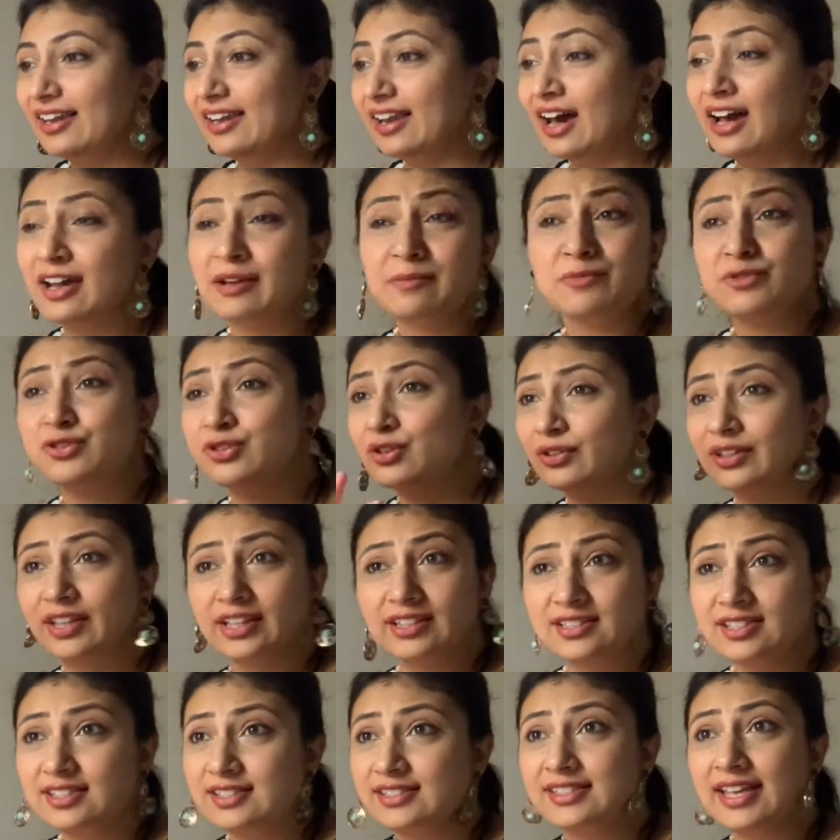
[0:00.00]
I'm sure
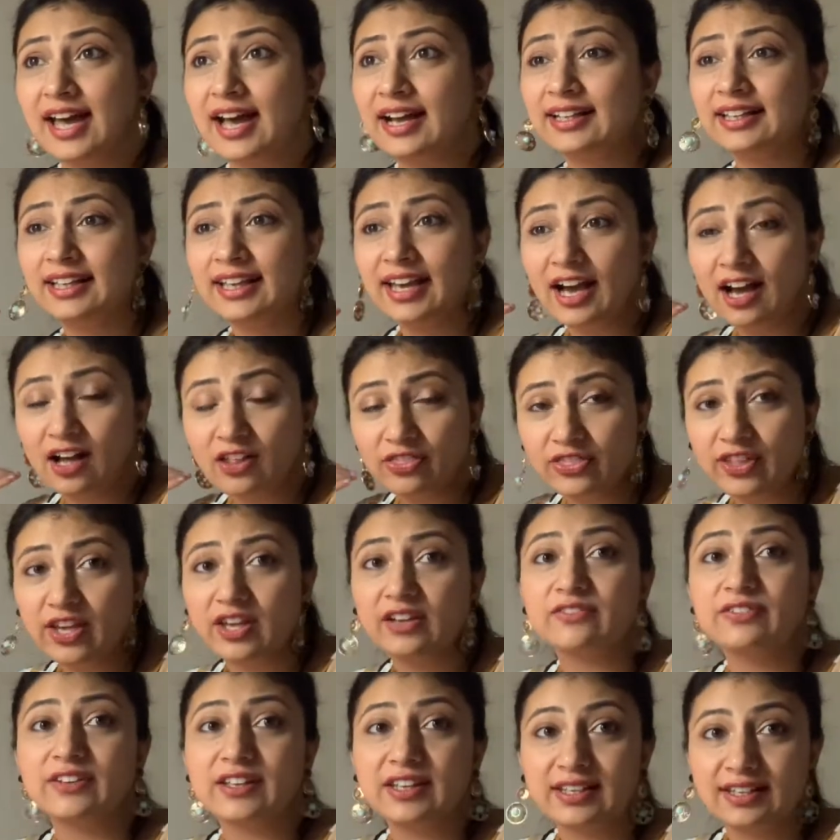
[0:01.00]
that's exactly how
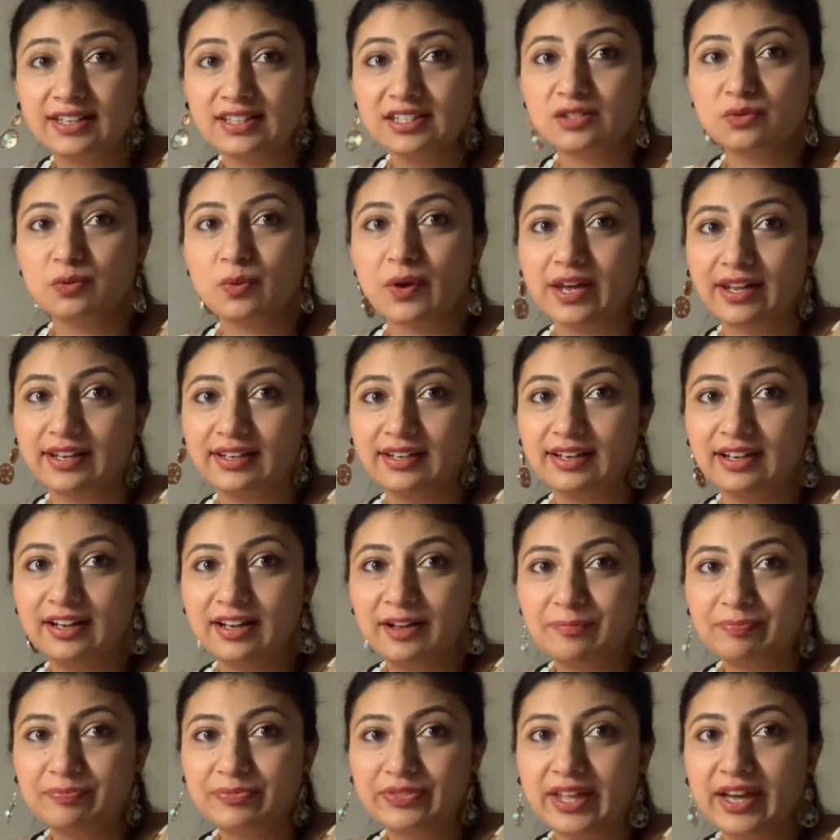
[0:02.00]
they feel as well.
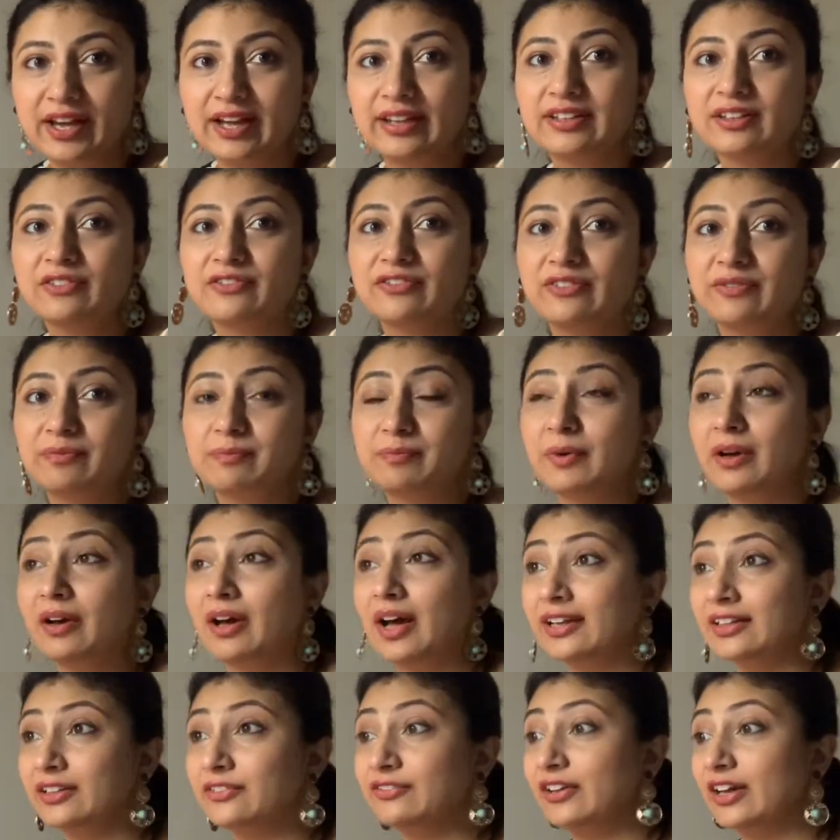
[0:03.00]

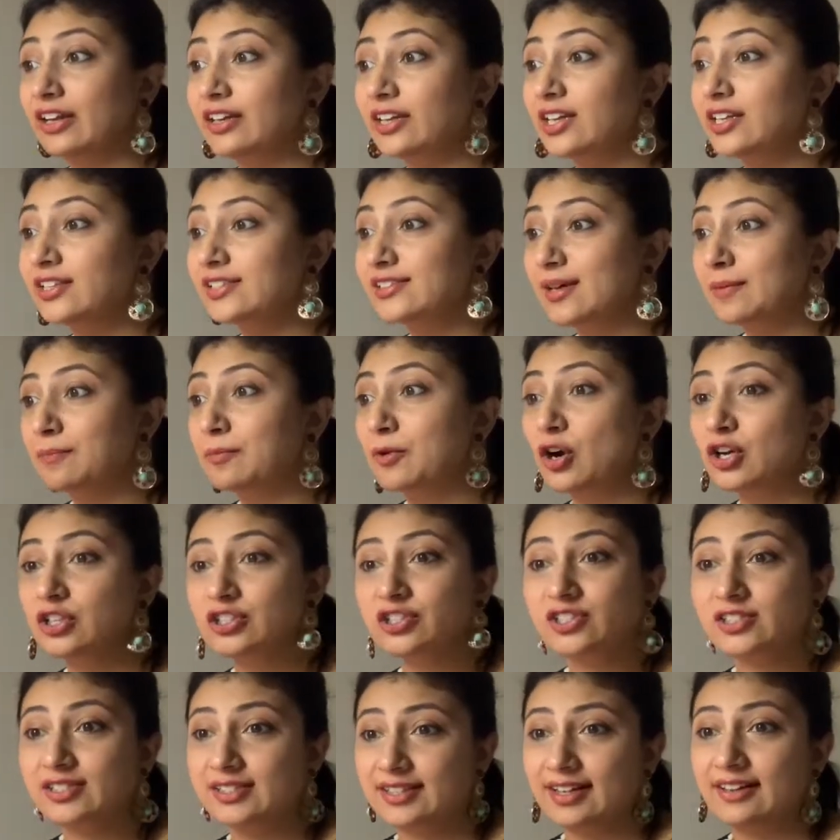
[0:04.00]
At a very
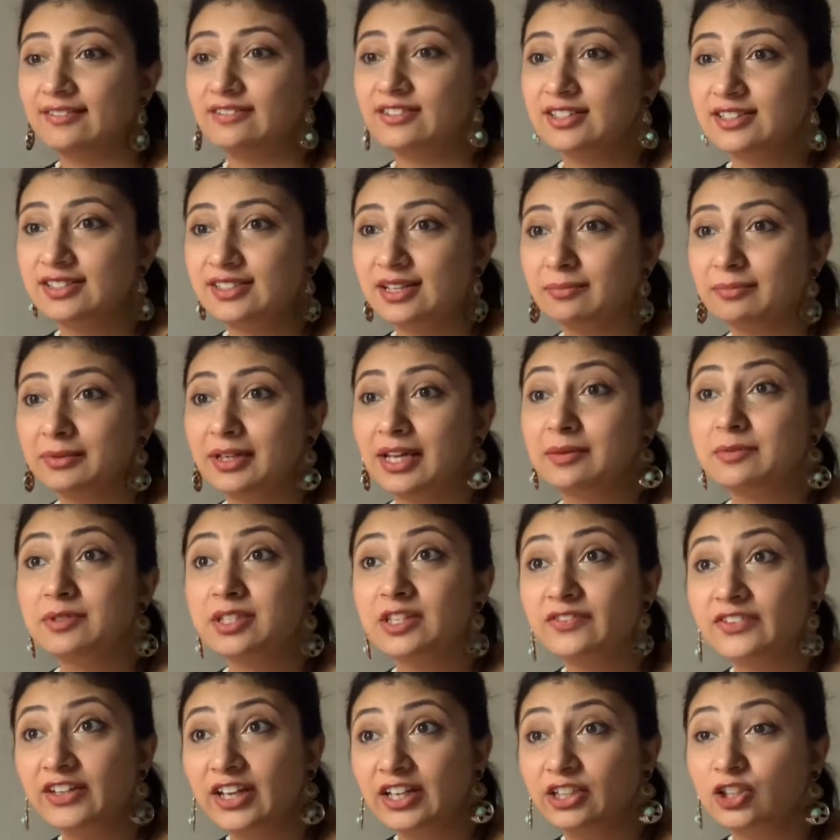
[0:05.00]
subconscious level, sometimes
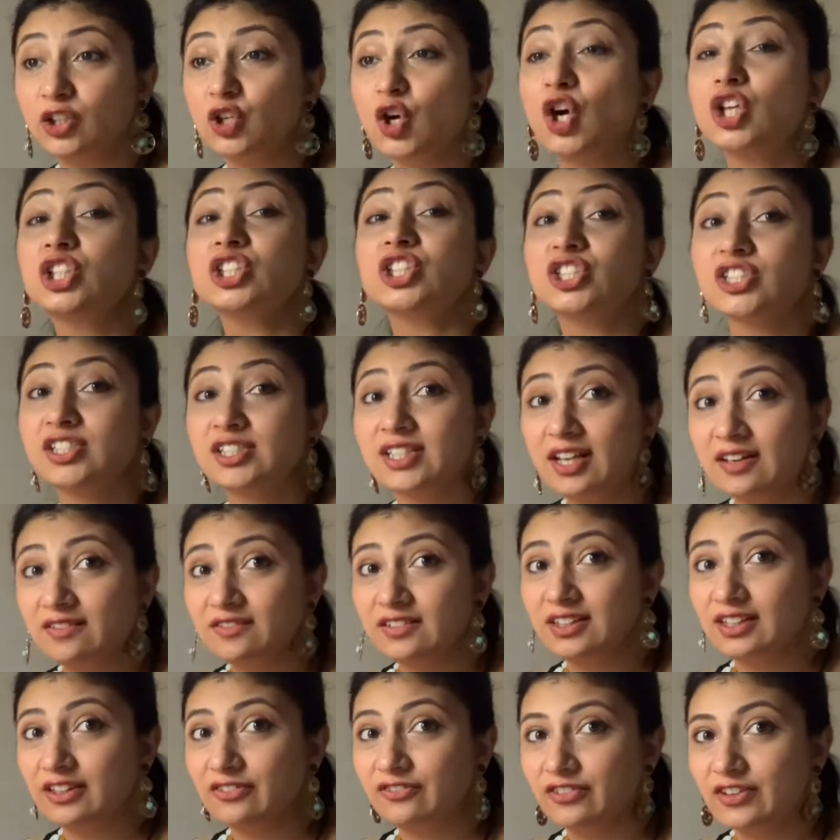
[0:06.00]
even at a conscious
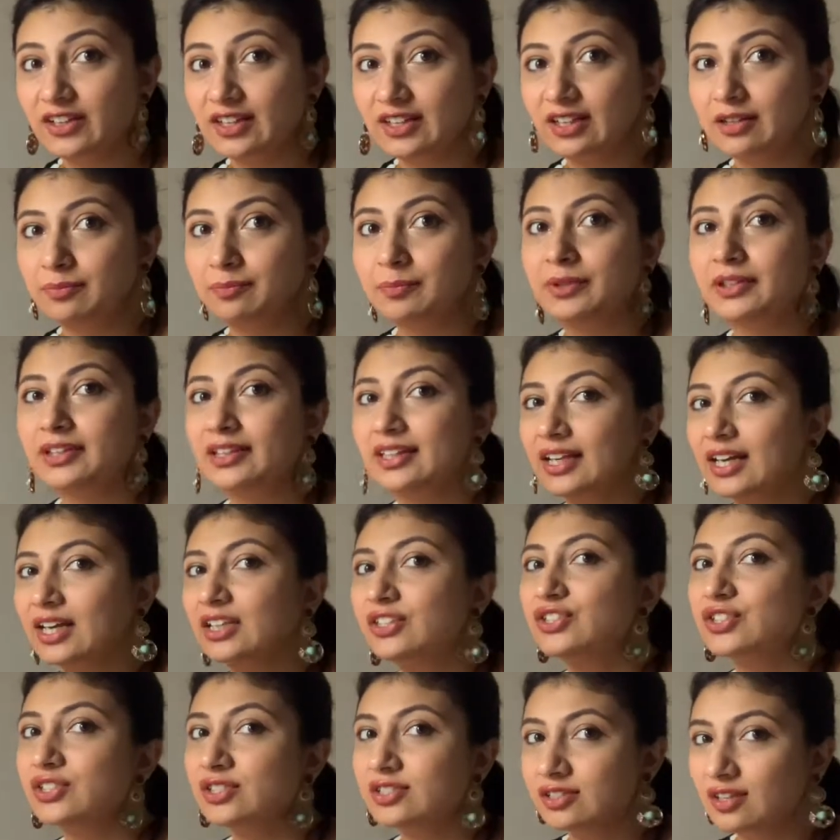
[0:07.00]
level they feel it, but they are
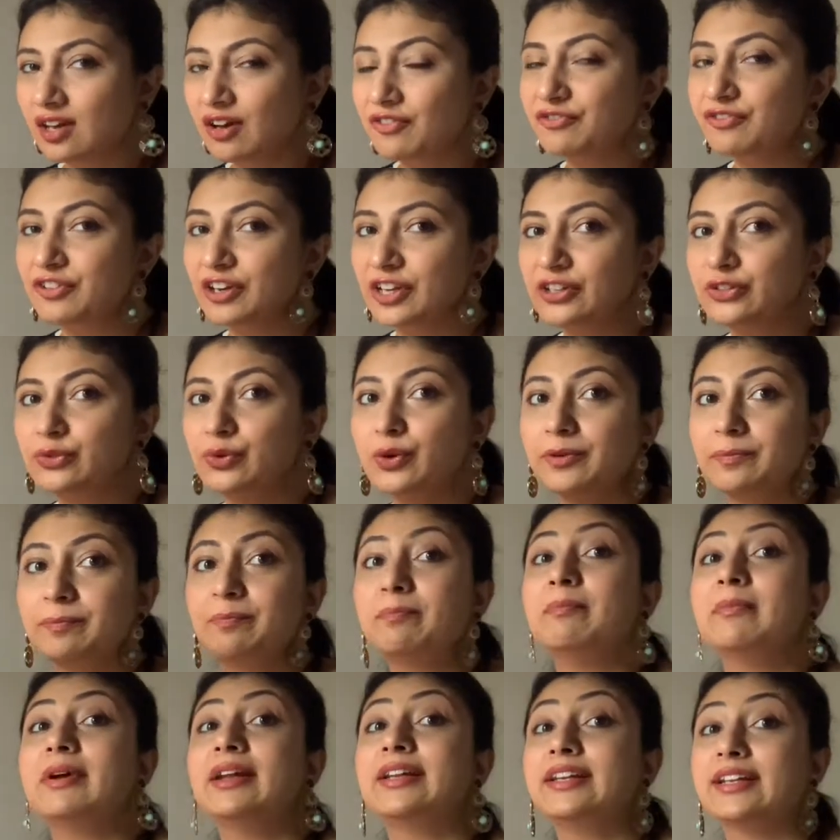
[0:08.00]
just afraid to
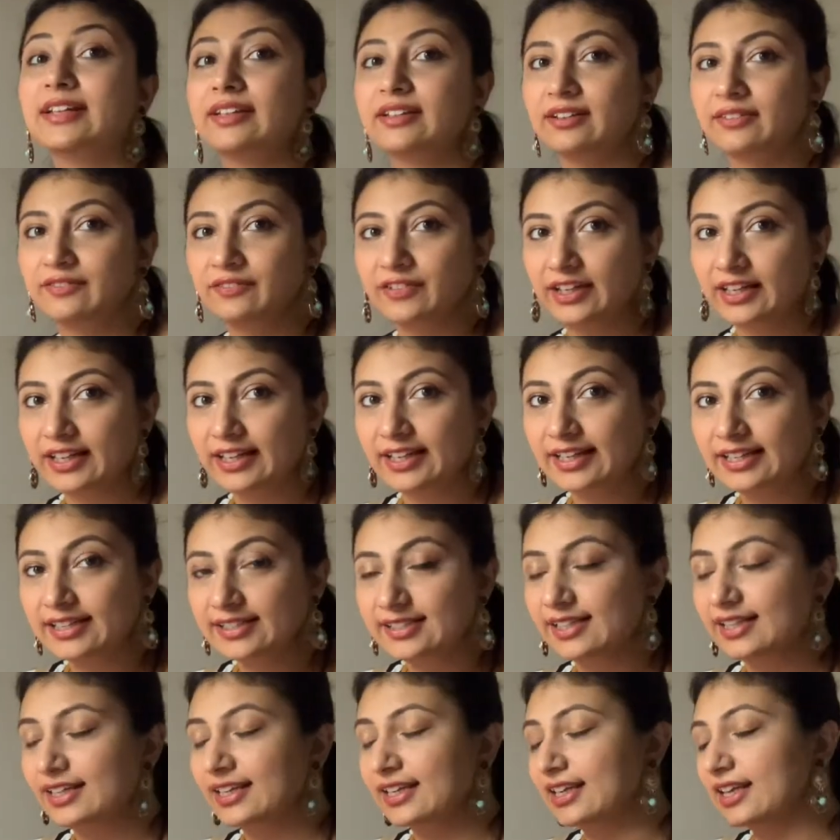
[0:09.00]
admit it very
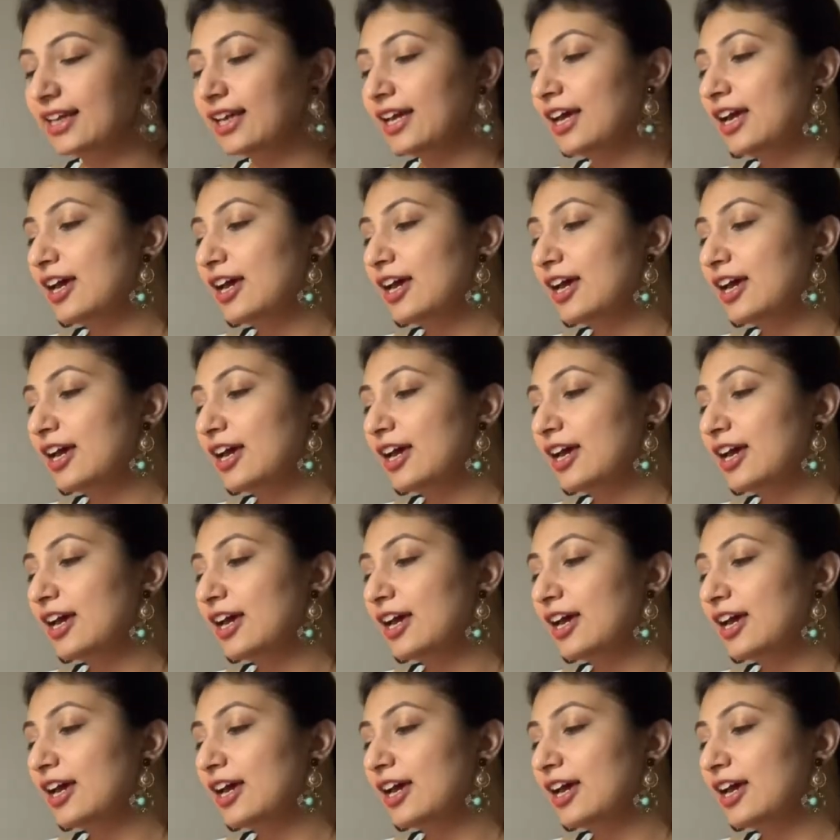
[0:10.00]
easily.